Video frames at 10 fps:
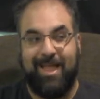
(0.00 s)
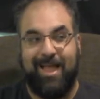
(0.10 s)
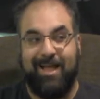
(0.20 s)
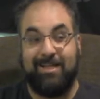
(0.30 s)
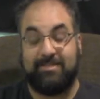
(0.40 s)

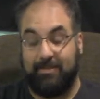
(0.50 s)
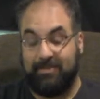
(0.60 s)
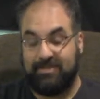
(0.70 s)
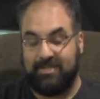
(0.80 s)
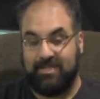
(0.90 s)
It's up
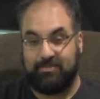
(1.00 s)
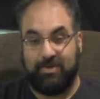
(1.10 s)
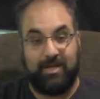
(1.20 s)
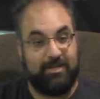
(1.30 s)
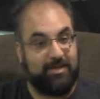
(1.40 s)
at
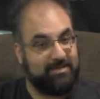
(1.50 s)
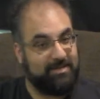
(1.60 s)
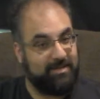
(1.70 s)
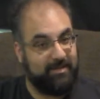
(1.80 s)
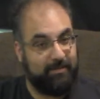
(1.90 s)
Teespring, and you can
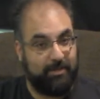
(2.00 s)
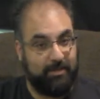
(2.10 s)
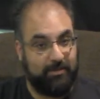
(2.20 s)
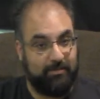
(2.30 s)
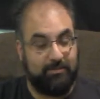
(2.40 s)
see the link
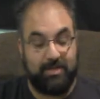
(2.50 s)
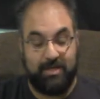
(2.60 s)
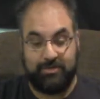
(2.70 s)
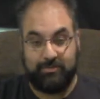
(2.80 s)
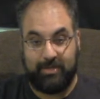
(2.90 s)
below in the
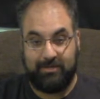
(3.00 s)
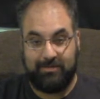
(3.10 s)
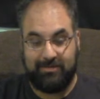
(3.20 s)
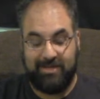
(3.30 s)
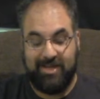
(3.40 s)
underbar.
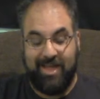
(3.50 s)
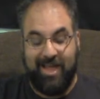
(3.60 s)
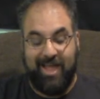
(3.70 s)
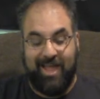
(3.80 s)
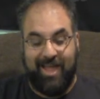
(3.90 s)

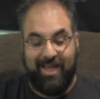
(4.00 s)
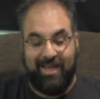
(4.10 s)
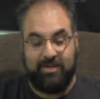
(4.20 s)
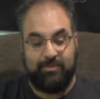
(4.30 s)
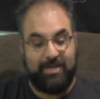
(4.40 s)

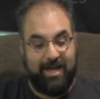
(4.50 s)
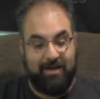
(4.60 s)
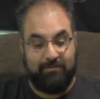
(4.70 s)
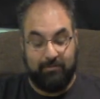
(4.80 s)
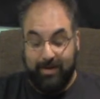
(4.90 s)
And we
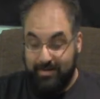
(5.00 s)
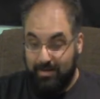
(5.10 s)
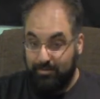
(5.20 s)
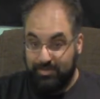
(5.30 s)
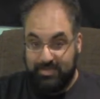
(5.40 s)
have, right
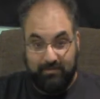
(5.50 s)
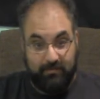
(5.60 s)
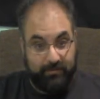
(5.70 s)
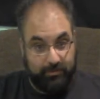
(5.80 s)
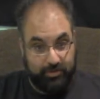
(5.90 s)
now, we just have a
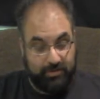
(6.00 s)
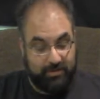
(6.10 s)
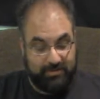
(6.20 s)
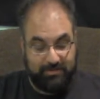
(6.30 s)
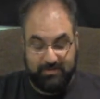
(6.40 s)
few
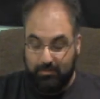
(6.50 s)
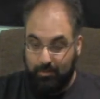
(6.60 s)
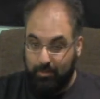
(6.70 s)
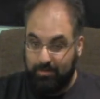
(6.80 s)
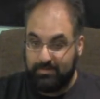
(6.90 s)
shirts with some
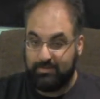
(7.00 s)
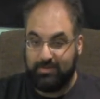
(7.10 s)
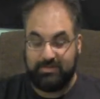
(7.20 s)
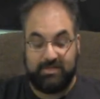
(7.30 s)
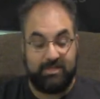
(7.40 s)
quotes, as
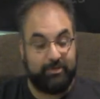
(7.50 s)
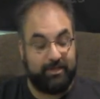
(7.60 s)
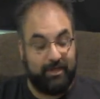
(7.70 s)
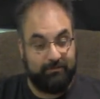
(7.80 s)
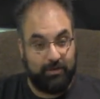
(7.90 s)
well as the D20
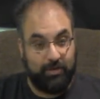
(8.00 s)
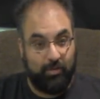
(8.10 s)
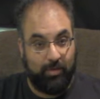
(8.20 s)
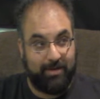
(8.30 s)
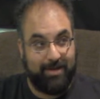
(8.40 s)
Live logo
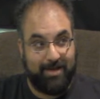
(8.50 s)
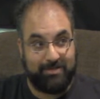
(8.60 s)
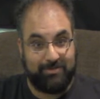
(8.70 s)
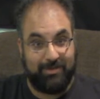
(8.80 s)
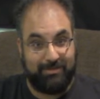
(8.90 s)
on it,
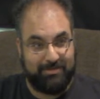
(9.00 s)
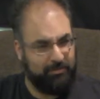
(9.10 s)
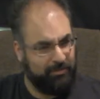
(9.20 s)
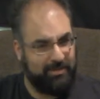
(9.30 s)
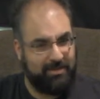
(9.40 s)
as well as a
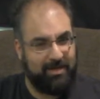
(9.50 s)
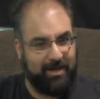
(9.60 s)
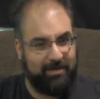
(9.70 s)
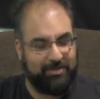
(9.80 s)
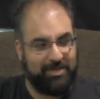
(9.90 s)
really neat
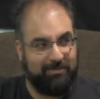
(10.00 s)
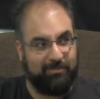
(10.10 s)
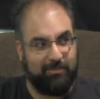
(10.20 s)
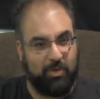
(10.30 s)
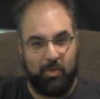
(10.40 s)
item, which I'm
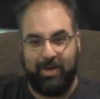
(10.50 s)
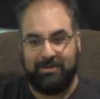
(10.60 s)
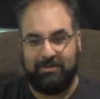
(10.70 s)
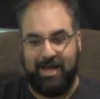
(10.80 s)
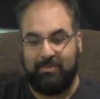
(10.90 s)

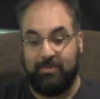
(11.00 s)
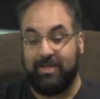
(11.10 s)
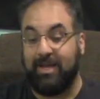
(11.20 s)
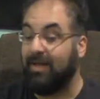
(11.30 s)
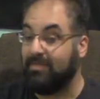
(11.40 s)
quite happy we
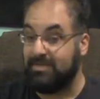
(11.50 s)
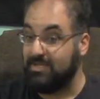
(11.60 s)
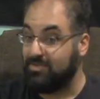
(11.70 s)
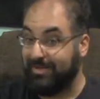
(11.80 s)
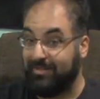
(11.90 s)
got, the
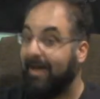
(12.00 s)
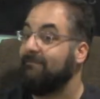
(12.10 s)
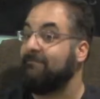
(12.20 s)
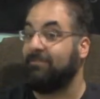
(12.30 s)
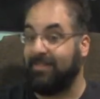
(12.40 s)
D20 Live
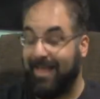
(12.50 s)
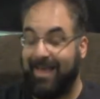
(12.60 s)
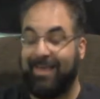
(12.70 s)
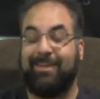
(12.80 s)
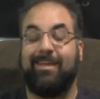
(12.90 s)

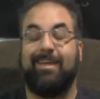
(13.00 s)
flag.